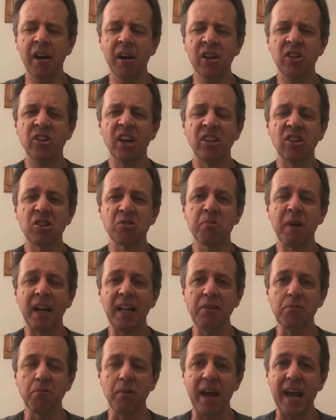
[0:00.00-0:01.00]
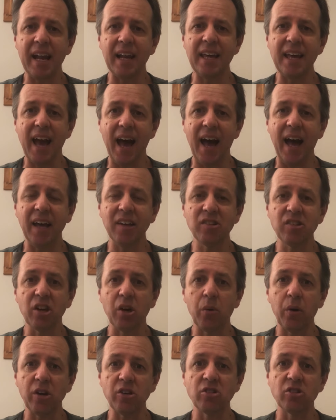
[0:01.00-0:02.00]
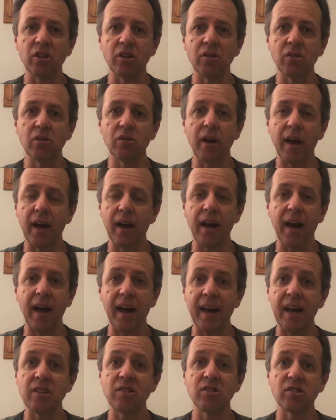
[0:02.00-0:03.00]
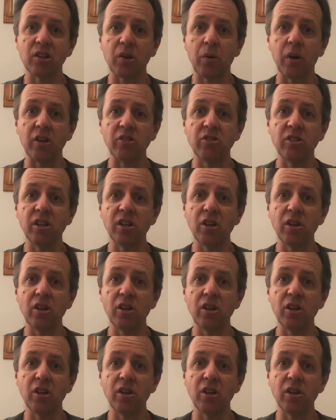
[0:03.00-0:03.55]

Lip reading: Jesus really rarely asks a question, answers a question.